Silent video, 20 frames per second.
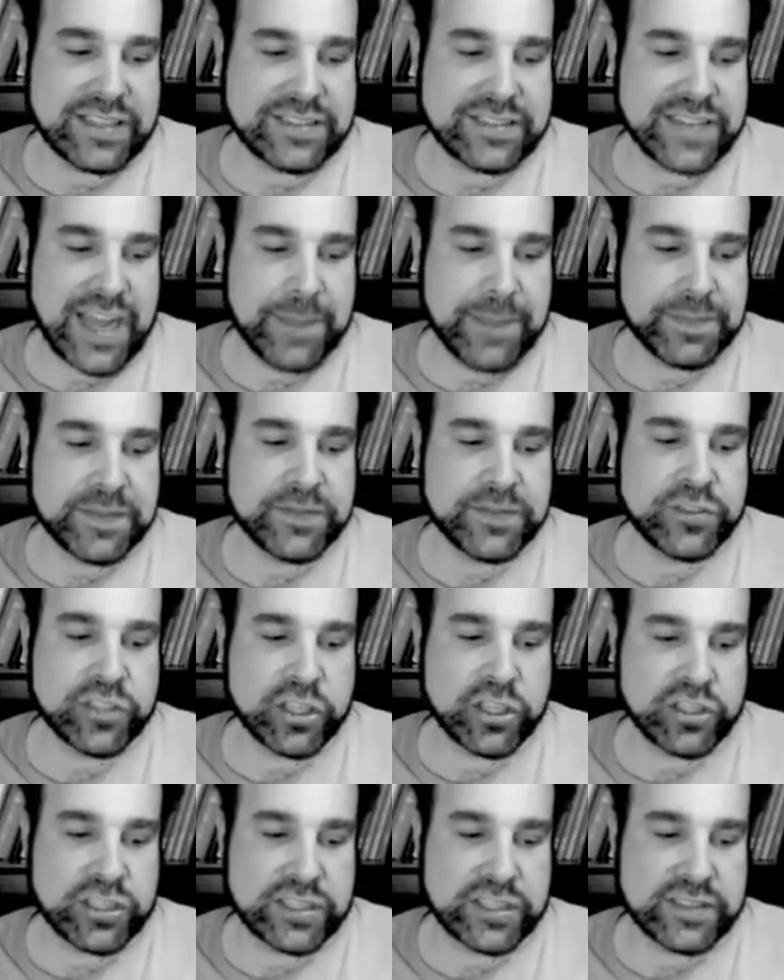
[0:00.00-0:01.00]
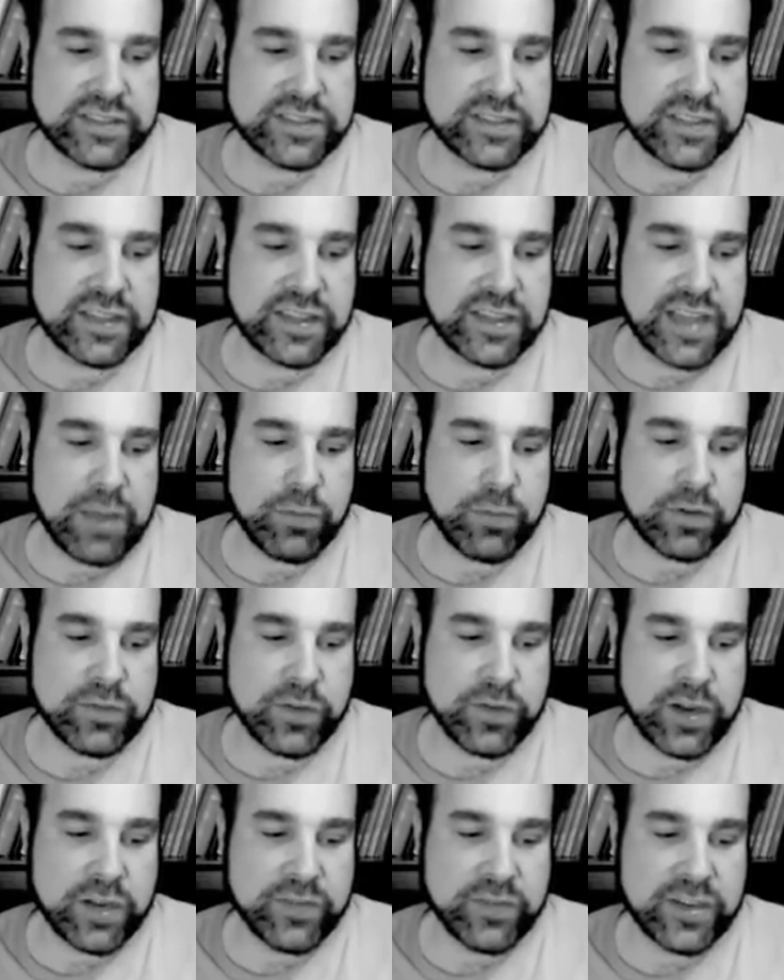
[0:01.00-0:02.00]
types of churches that were
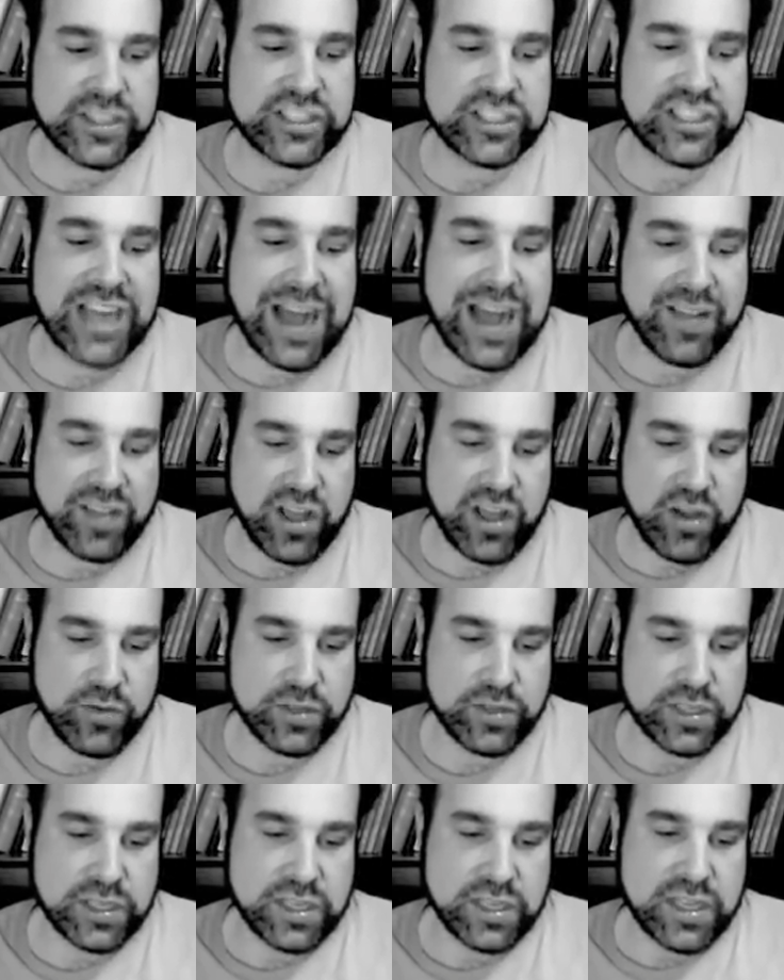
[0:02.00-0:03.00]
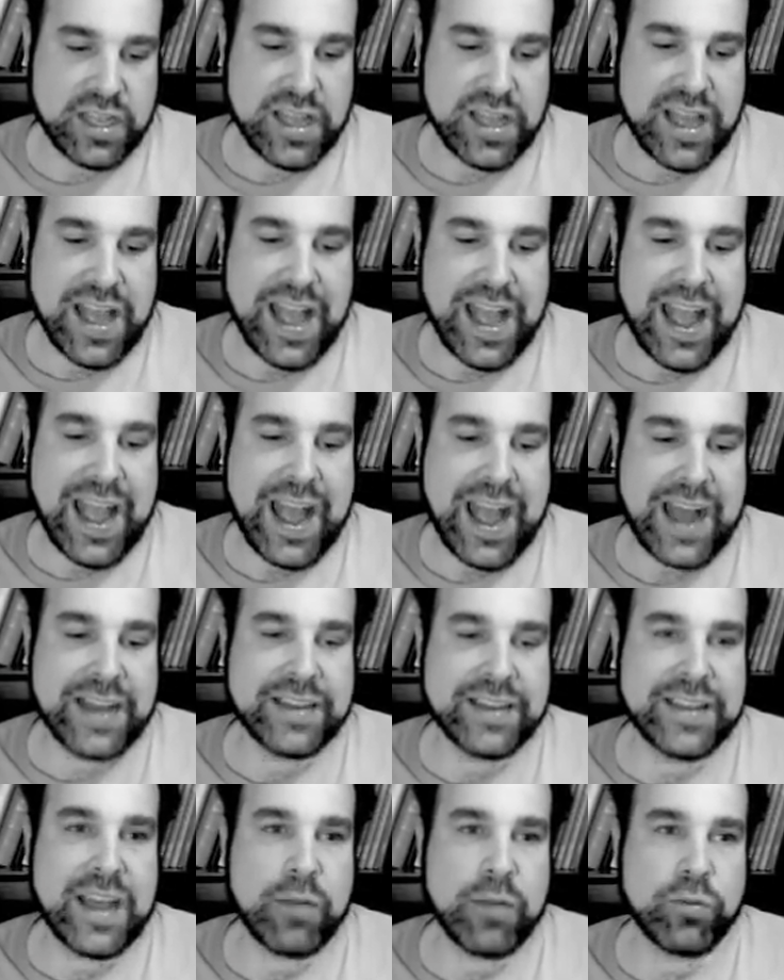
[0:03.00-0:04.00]
very very shallow
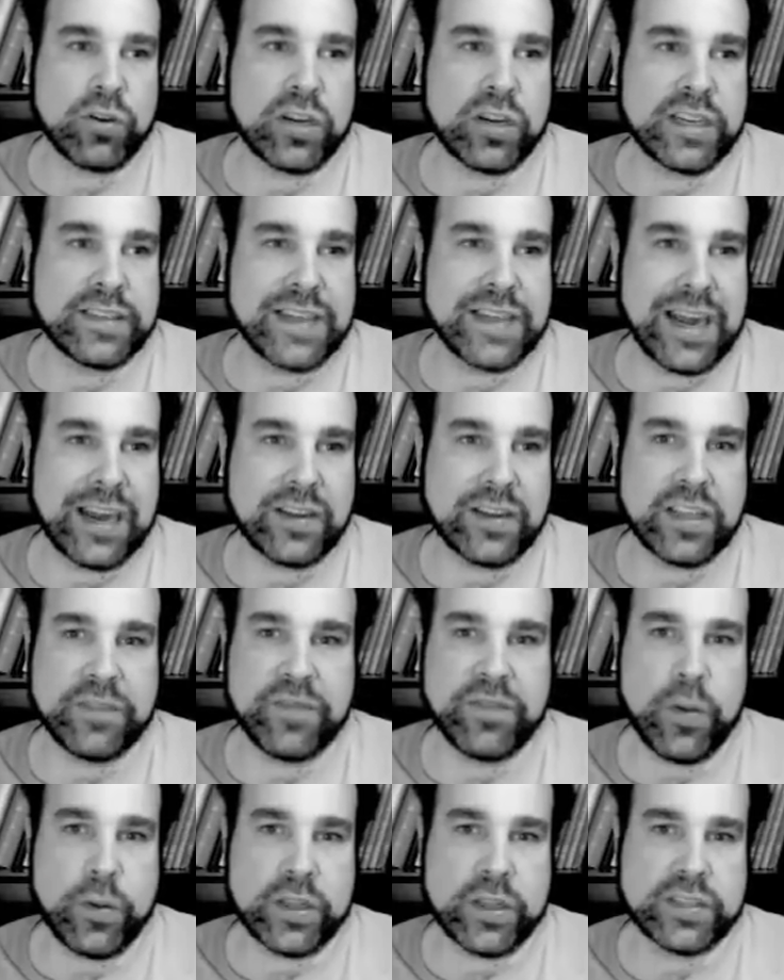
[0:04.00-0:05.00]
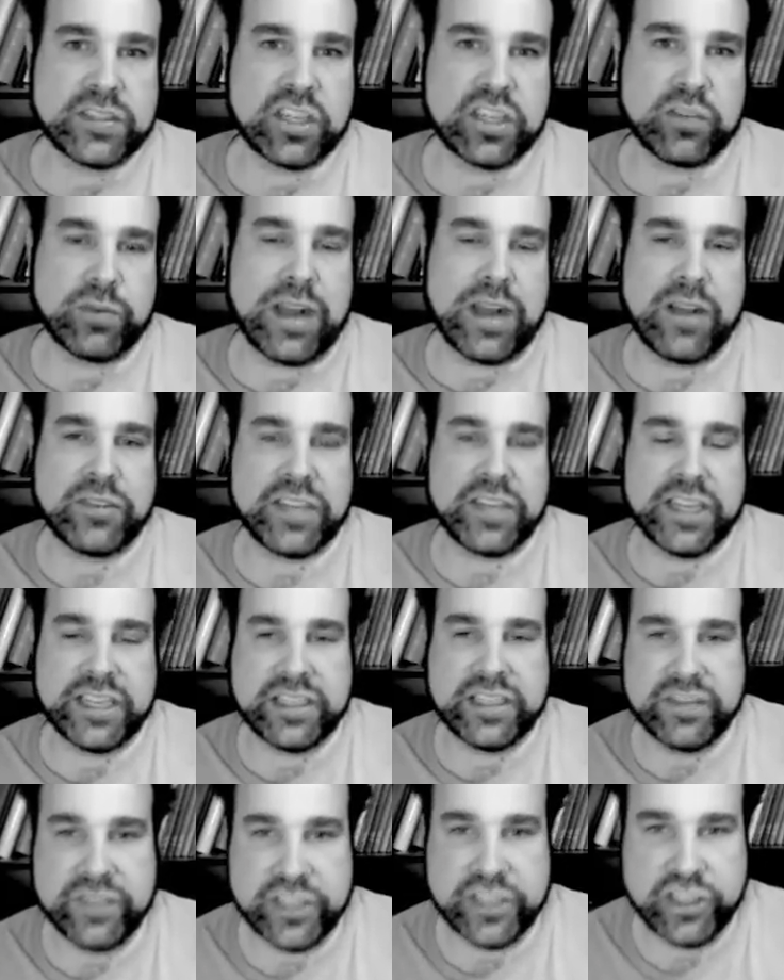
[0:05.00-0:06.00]
and that were entirely focused around
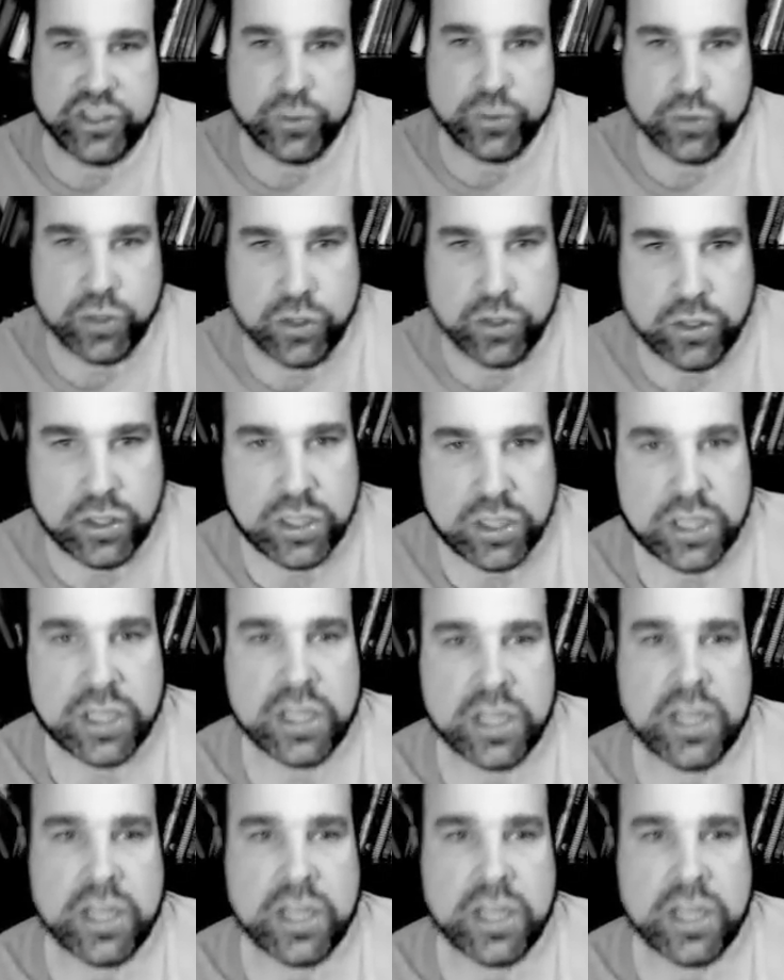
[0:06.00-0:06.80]
individual